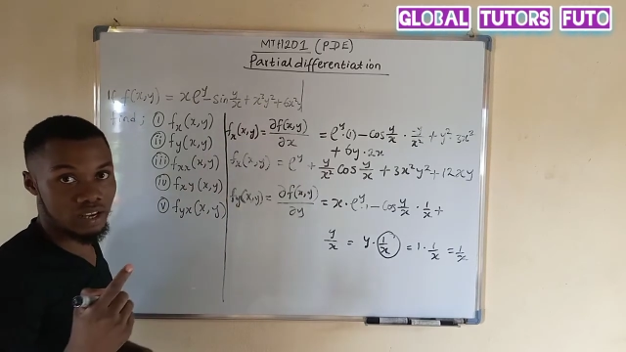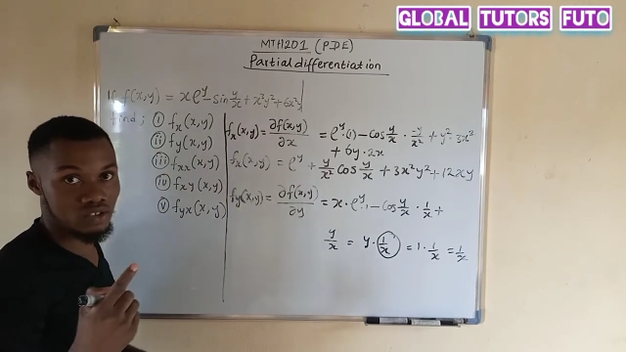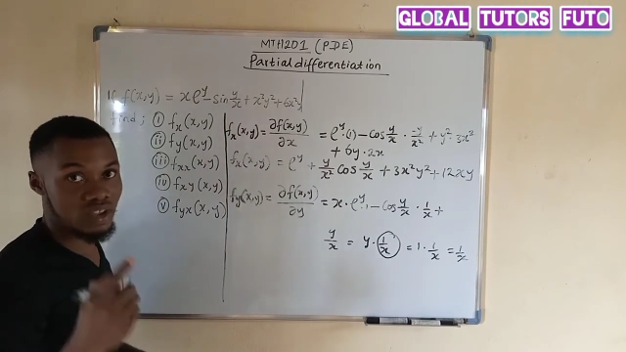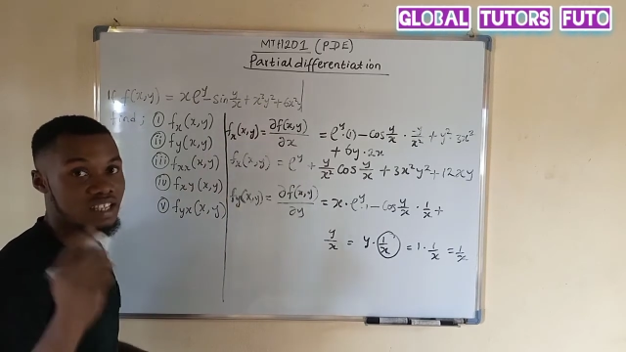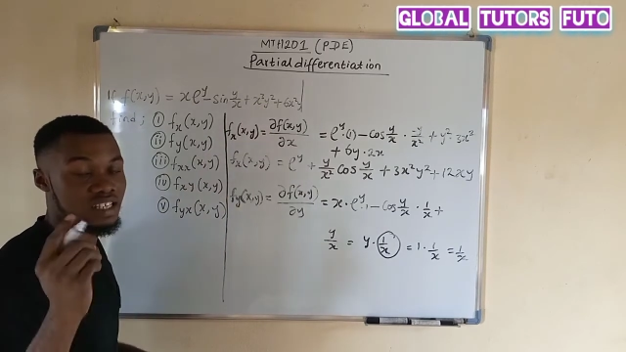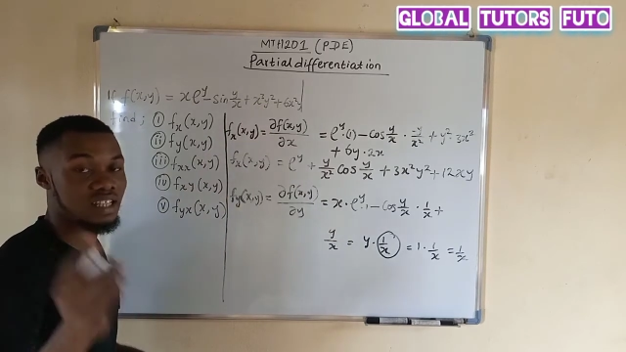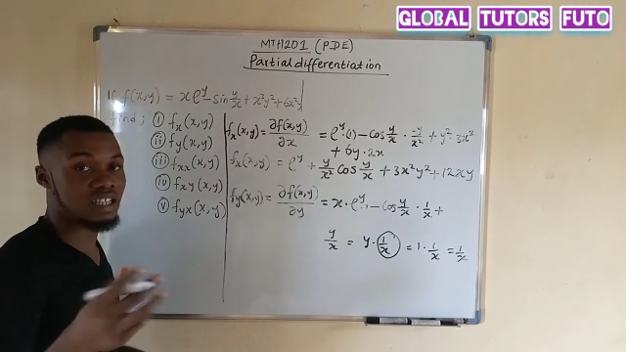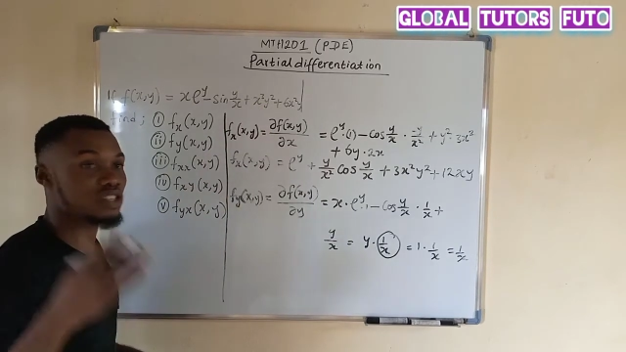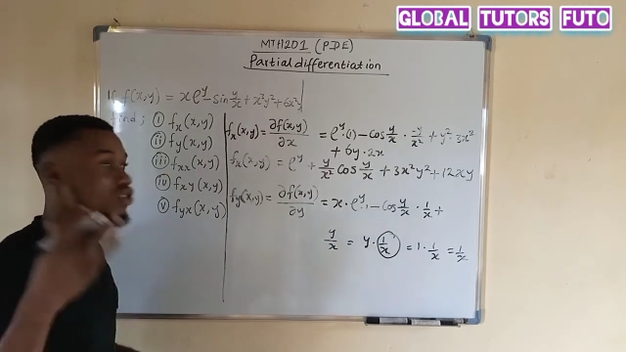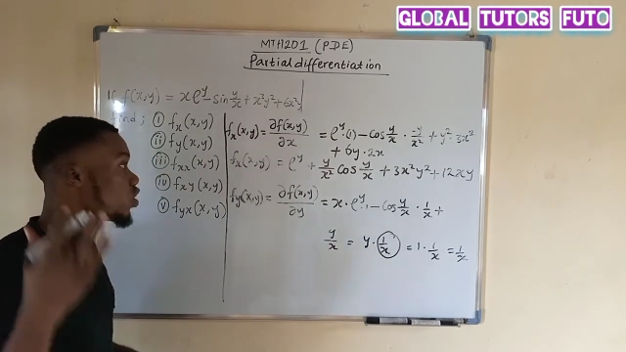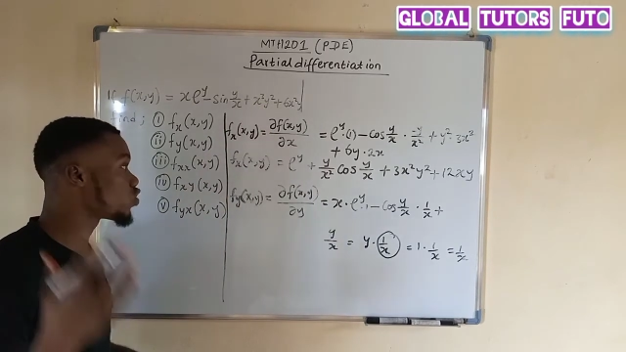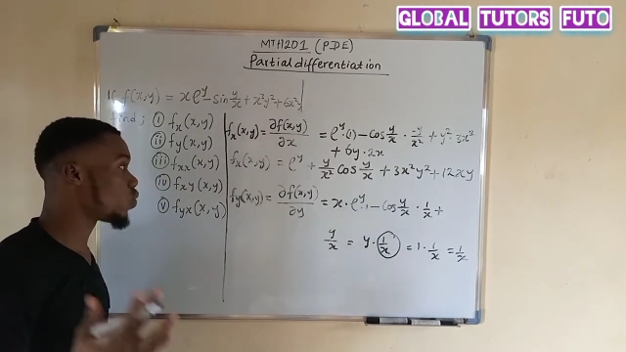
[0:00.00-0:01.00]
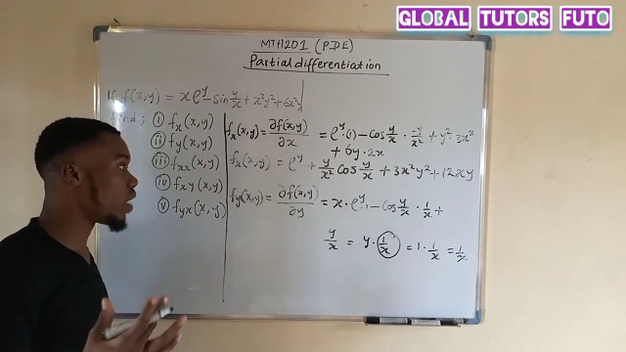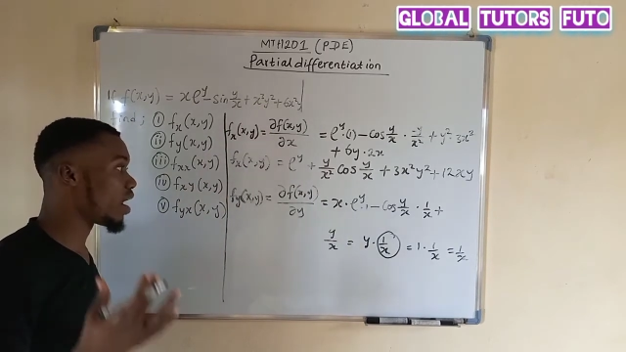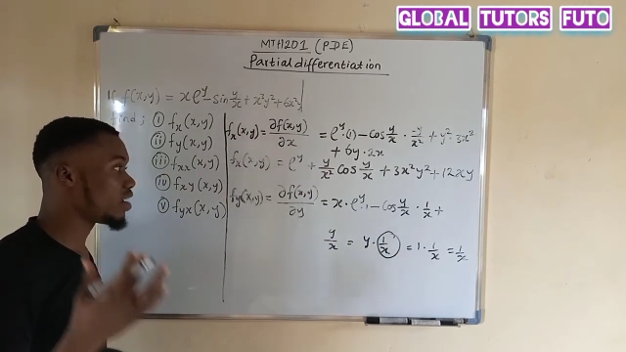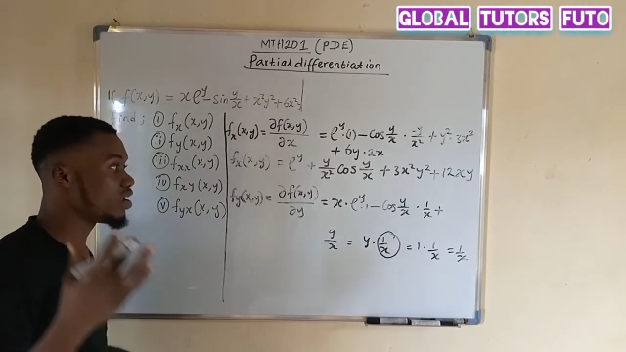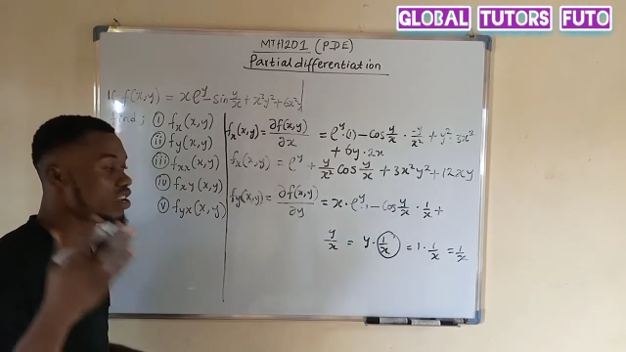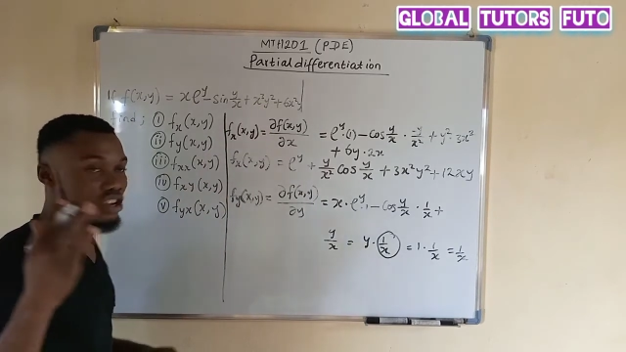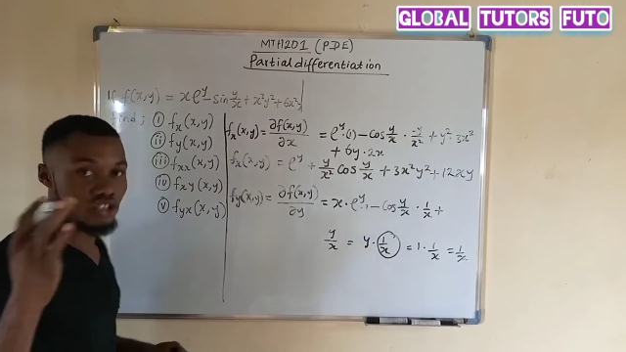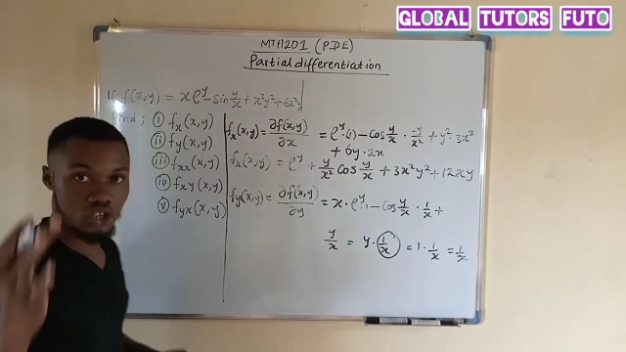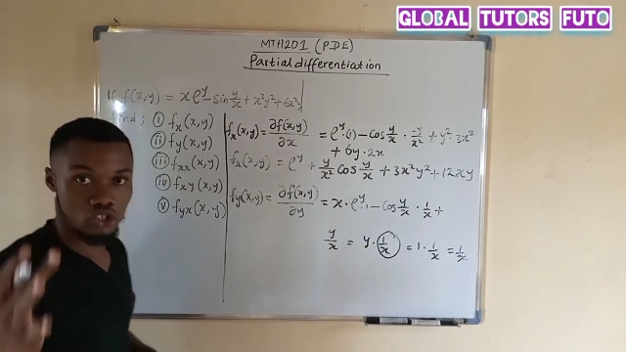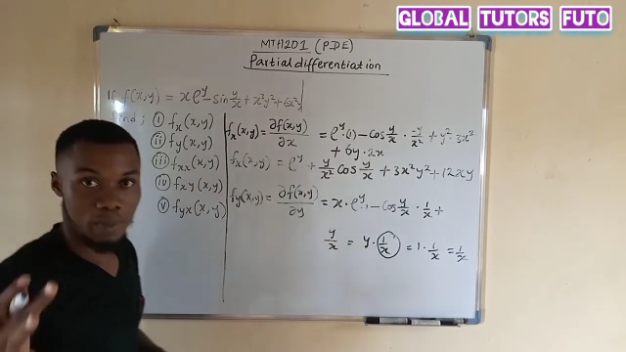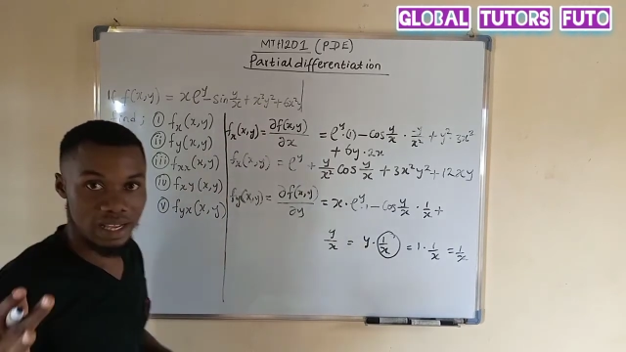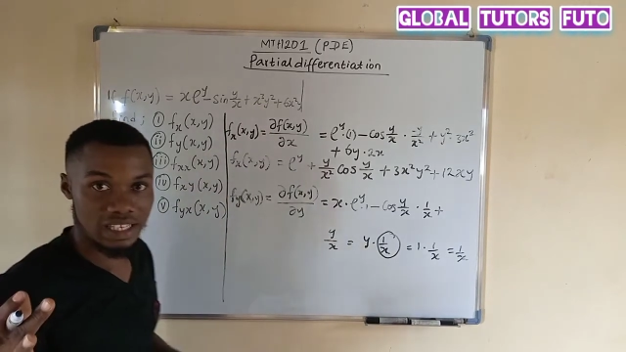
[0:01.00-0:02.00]
So anything that is not y is
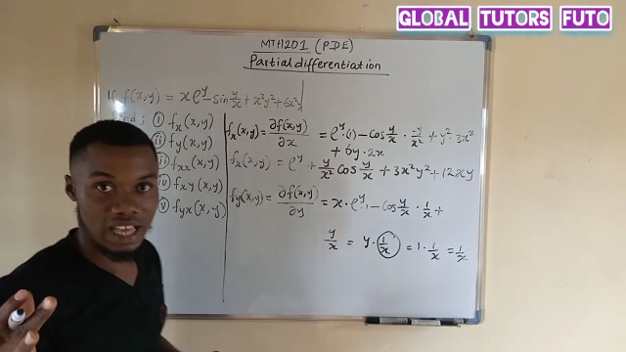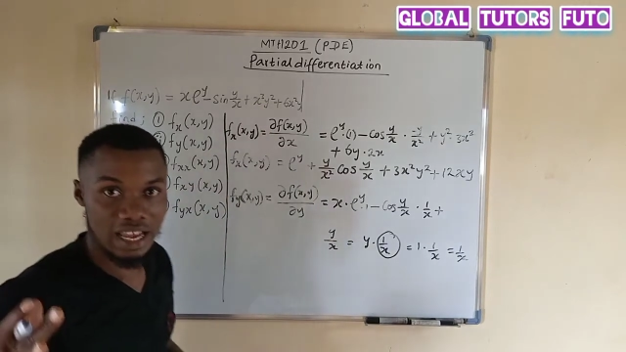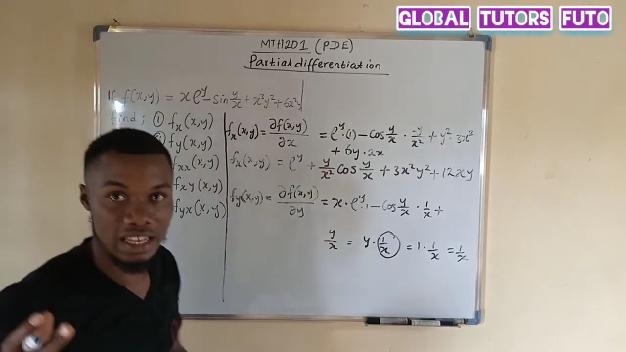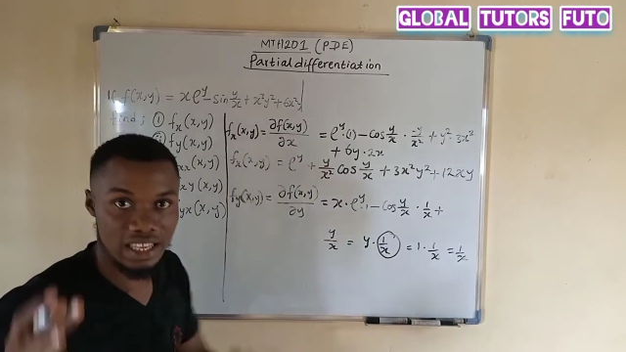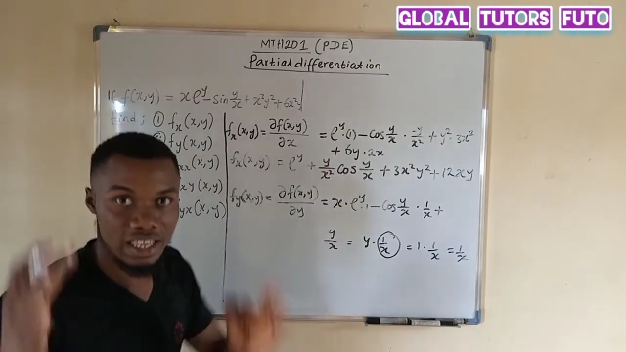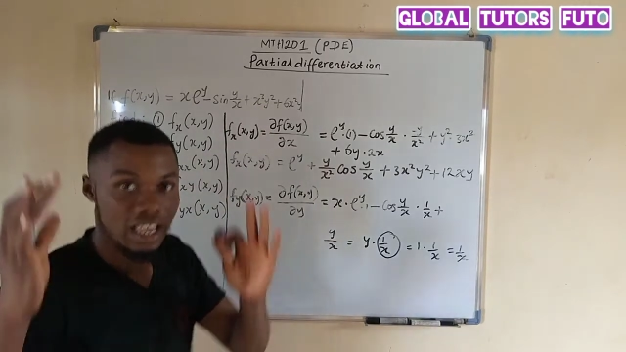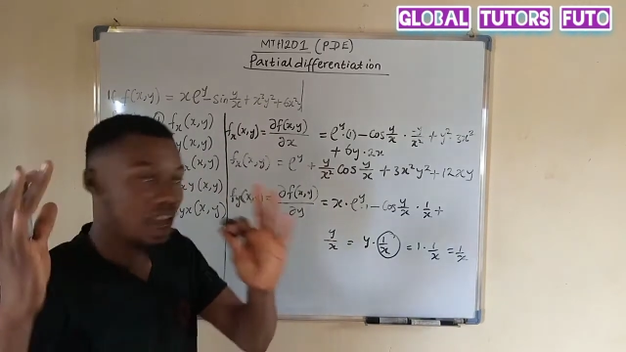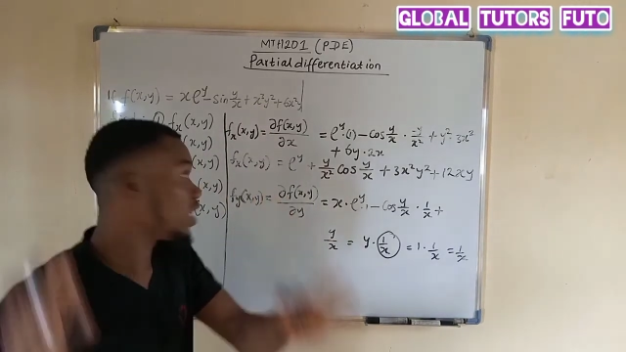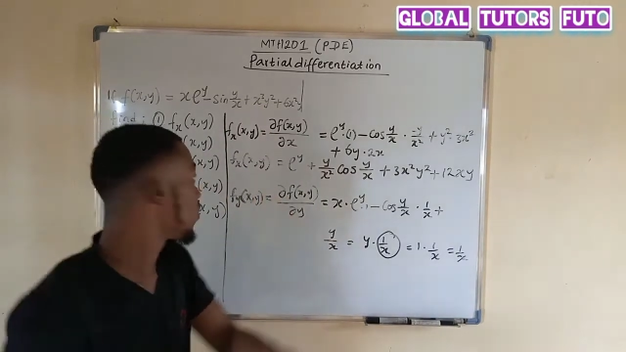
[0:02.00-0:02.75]
automatically a